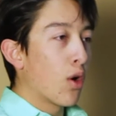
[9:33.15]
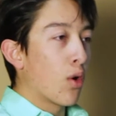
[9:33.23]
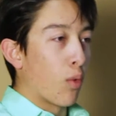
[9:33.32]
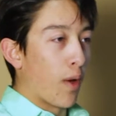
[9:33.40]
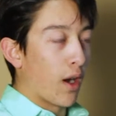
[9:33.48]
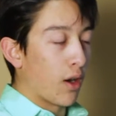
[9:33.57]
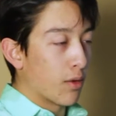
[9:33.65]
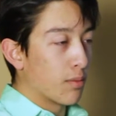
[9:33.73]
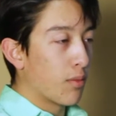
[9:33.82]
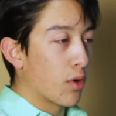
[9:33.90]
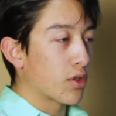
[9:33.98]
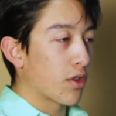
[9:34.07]
where
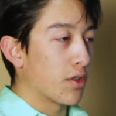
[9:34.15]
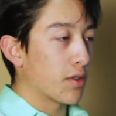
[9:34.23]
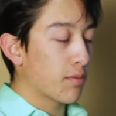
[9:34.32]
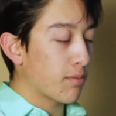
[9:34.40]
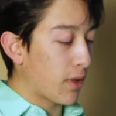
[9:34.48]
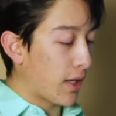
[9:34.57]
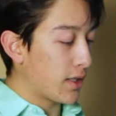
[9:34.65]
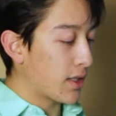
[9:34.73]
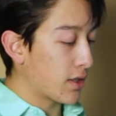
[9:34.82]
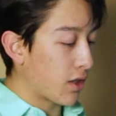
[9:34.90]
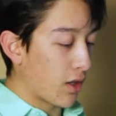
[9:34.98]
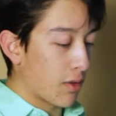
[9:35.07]
most of the
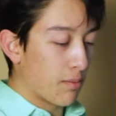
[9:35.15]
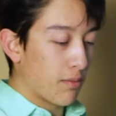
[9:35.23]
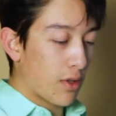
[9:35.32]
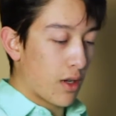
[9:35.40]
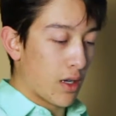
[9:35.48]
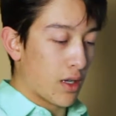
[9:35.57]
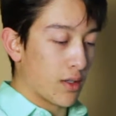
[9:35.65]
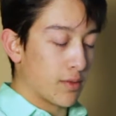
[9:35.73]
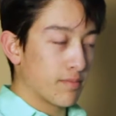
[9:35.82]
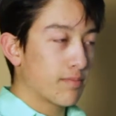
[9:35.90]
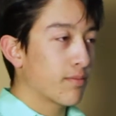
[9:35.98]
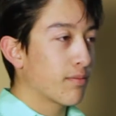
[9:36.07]
places are
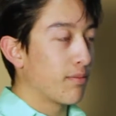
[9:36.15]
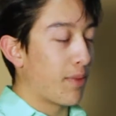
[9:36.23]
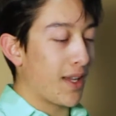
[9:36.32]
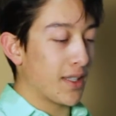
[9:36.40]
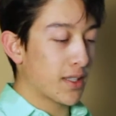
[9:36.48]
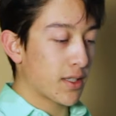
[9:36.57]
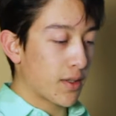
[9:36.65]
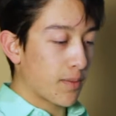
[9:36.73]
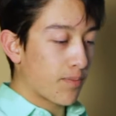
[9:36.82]
based.